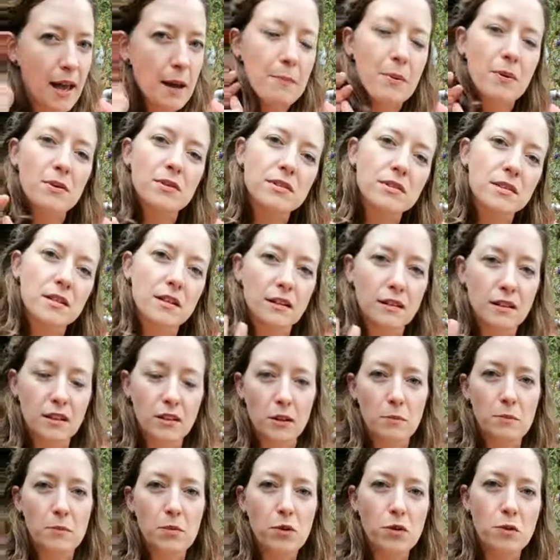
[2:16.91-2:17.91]
I posted a
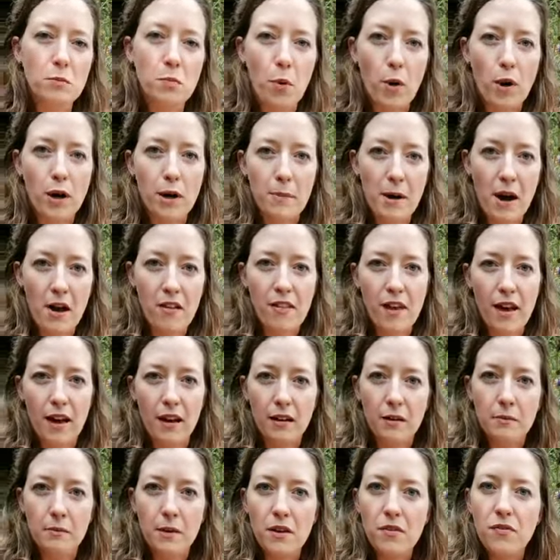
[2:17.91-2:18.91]
little mood board about that
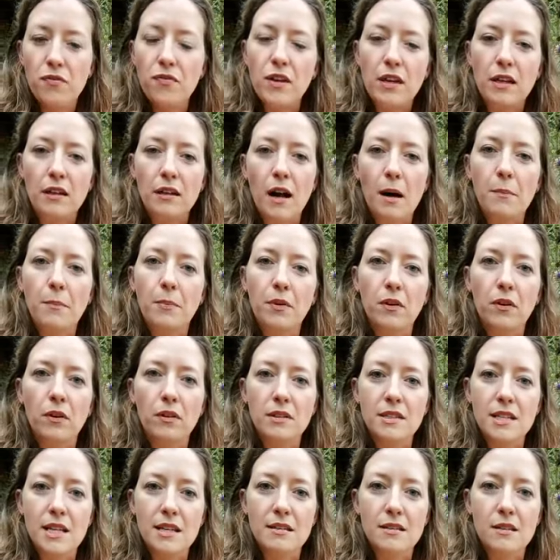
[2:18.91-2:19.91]
on my feed a couple
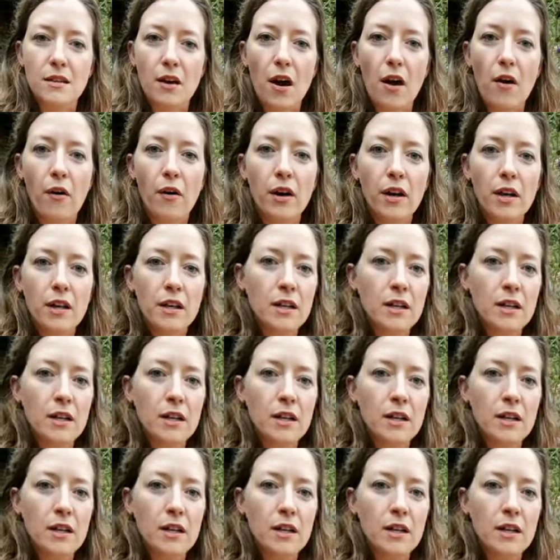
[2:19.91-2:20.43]
days ago.